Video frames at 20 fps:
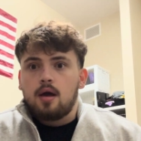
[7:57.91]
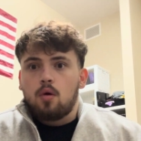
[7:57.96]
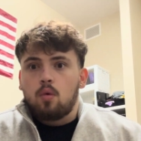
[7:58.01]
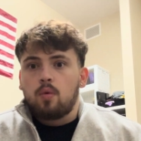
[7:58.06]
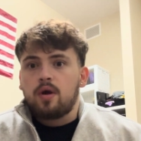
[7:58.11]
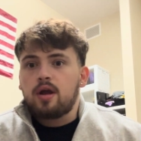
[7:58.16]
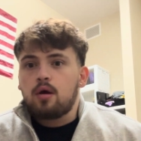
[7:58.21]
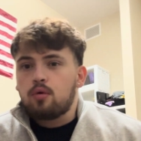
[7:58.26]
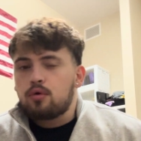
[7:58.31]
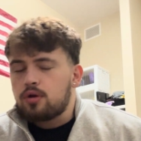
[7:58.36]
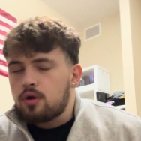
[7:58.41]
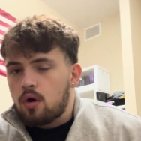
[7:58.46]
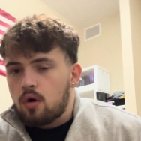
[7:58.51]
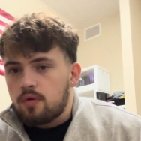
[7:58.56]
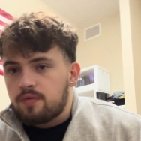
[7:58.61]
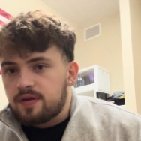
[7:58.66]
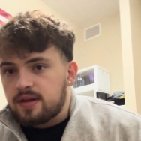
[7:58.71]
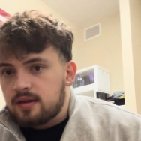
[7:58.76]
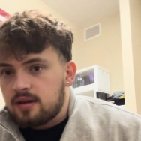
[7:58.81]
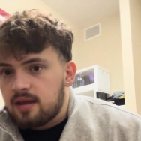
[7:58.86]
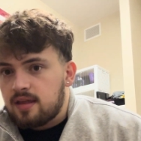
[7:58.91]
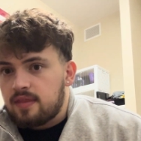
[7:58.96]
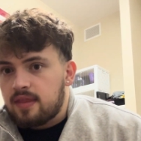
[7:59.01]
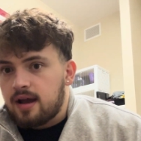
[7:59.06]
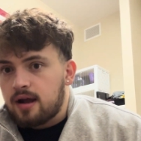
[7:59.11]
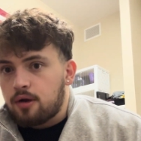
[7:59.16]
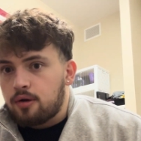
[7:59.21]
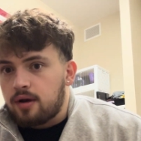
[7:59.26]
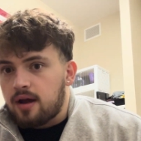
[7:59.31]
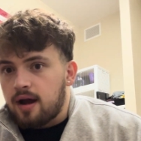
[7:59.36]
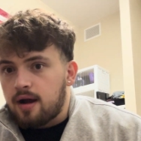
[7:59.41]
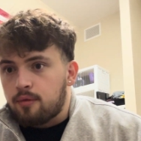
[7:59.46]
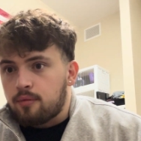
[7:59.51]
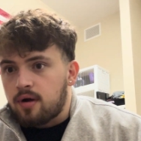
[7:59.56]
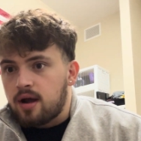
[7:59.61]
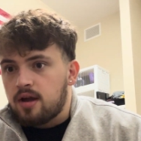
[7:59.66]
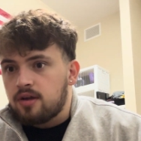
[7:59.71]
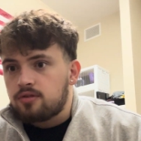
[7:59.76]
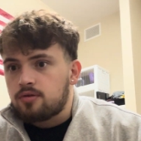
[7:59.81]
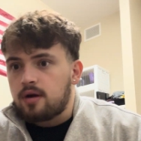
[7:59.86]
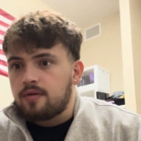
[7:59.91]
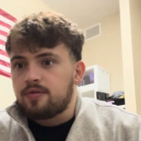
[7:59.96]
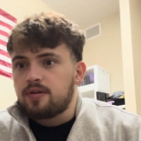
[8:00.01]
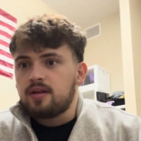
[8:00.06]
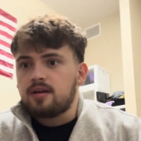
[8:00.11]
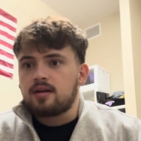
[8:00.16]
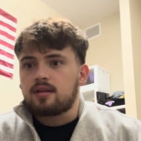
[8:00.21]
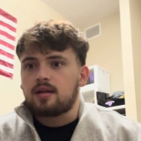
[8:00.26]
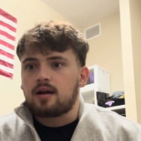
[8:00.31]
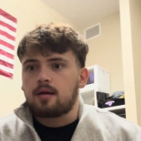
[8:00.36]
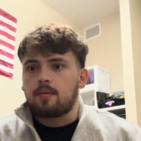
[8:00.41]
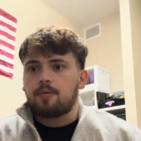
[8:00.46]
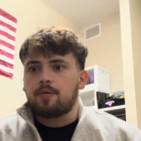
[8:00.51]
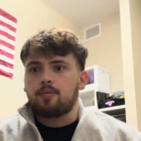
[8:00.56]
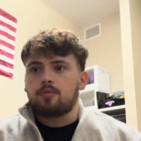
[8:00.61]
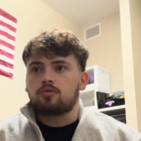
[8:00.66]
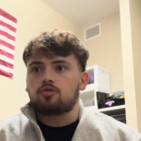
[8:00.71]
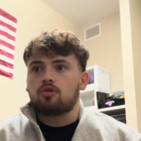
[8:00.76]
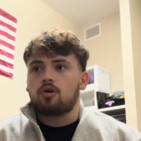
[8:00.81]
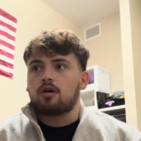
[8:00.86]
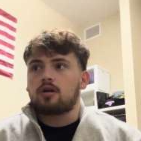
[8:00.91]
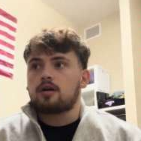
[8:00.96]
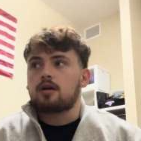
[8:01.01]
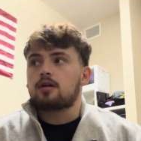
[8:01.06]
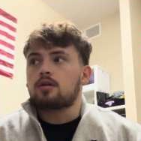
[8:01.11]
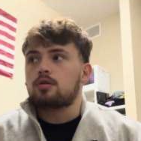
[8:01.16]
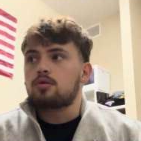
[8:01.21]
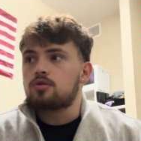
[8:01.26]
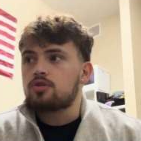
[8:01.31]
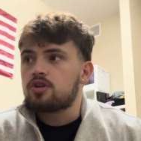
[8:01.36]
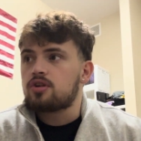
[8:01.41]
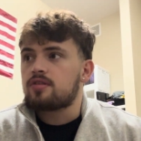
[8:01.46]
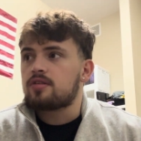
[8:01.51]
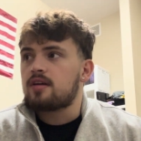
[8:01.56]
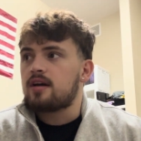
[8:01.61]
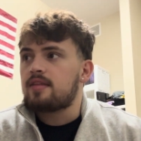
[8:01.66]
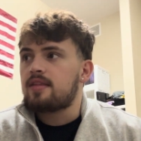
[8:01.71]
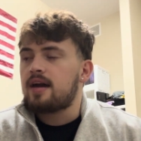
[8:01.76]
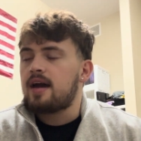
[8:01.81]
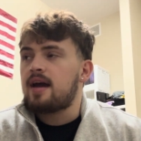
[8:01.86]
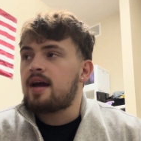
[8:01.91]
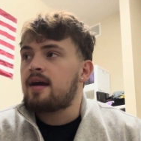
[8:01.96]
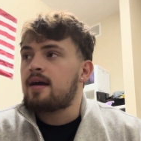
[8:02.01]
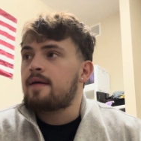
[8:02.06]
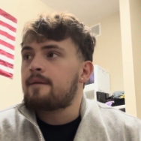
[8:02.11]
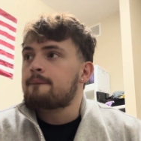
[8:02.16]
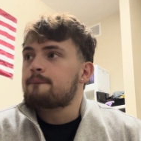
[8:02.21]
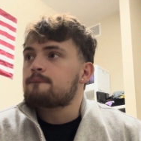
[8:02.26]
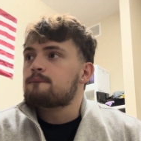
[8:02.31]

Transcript: We don't know if he did that or not, right? So I feel like a lot of people draw conclusions on that.